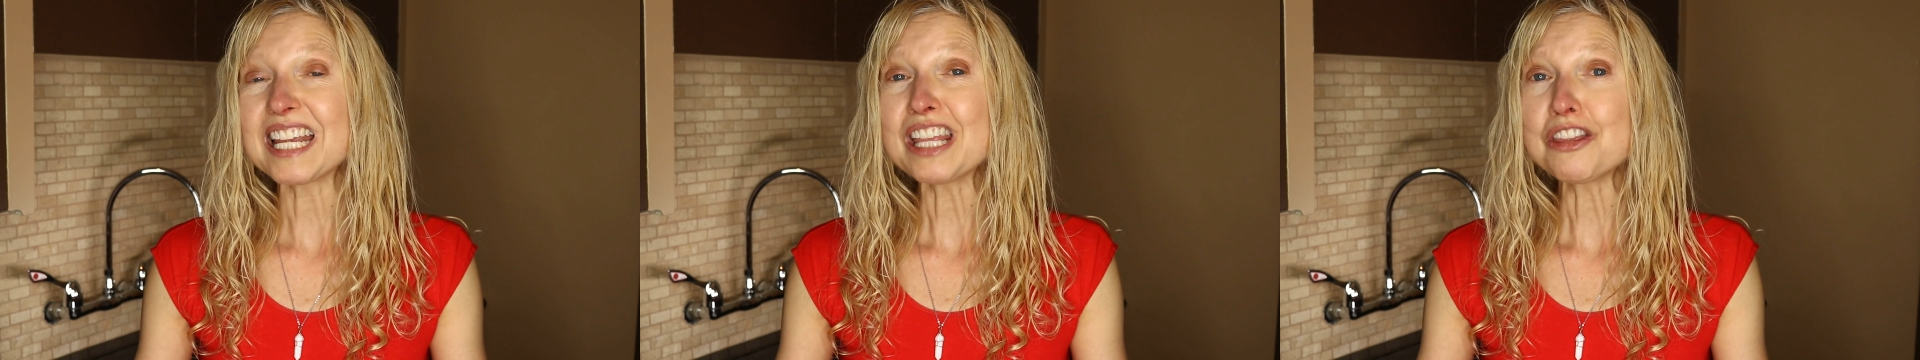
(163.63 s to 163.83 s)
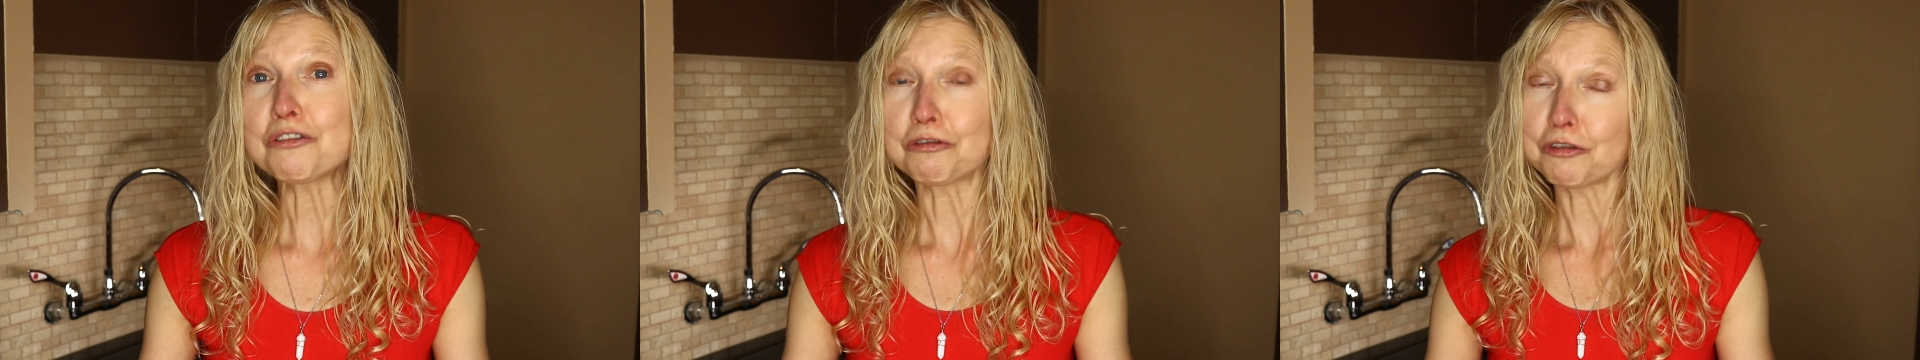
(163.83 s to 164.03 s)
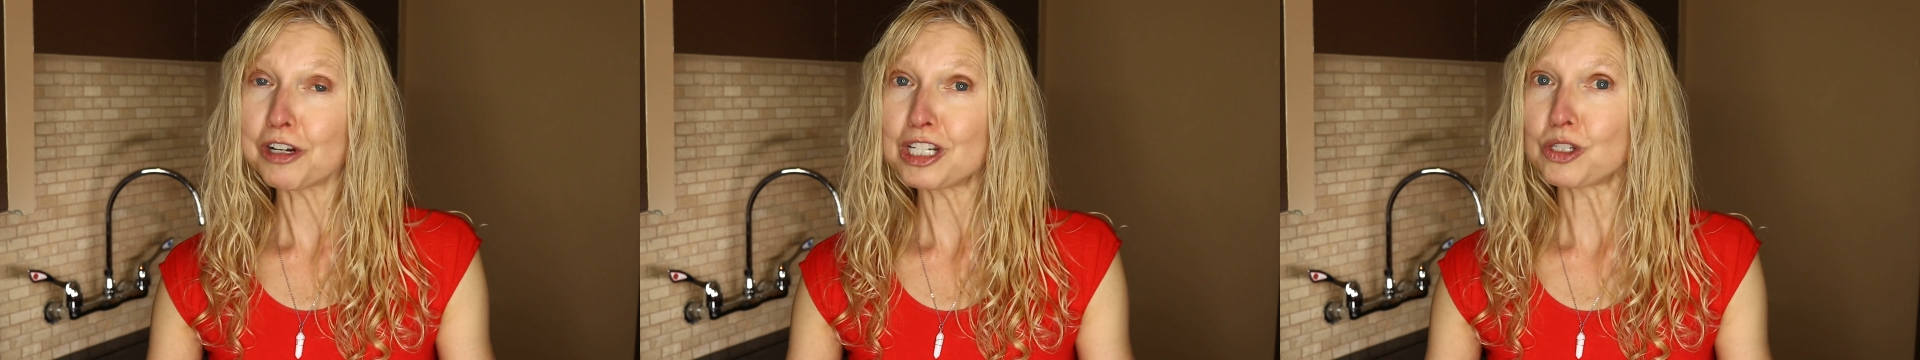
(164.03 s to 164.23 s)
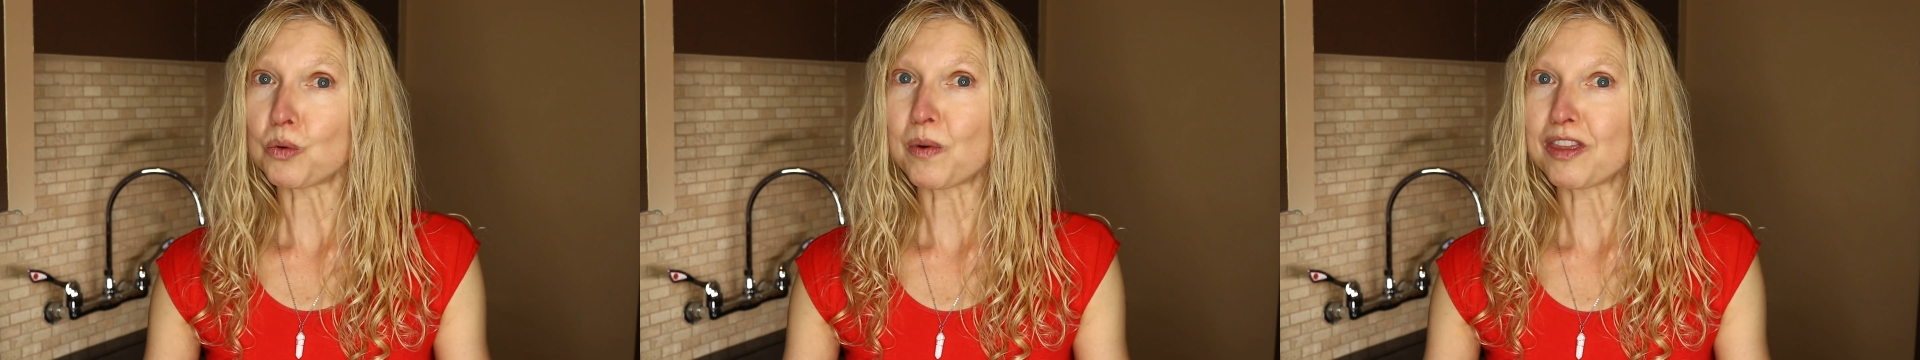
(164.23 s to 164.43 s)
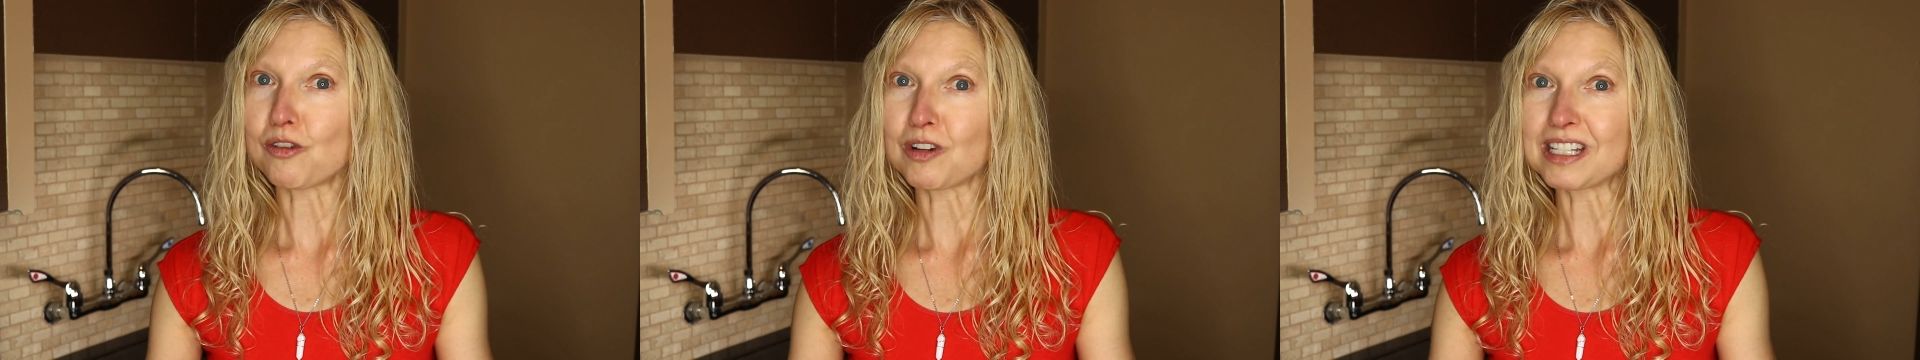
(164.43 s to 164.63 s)
in the freezer
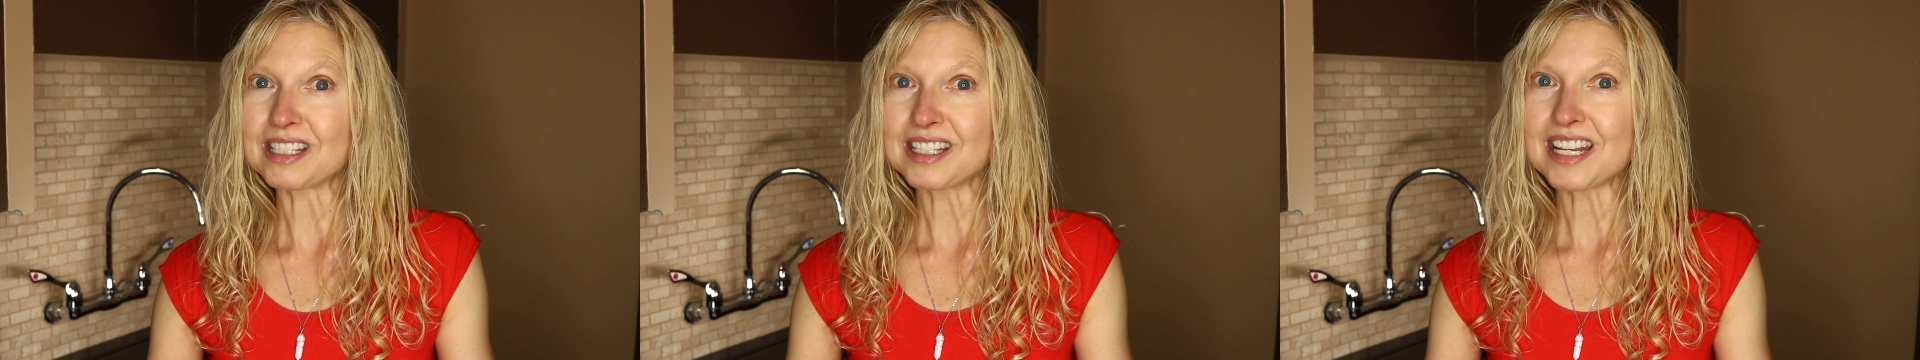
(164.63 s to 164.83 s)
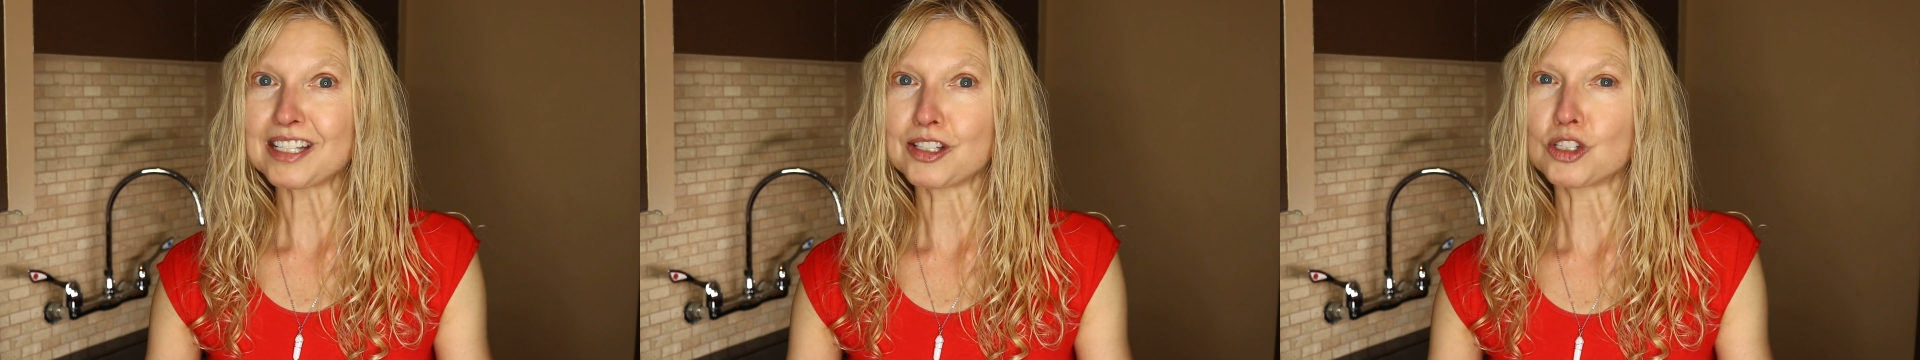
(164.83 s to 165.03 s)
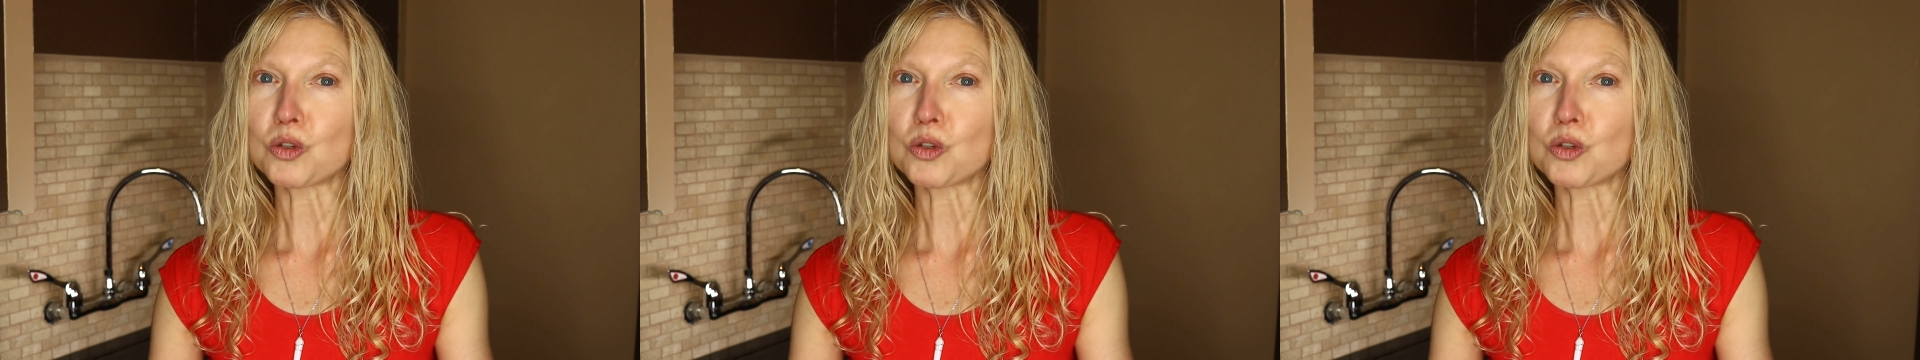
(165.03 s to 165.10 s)
when they're in season,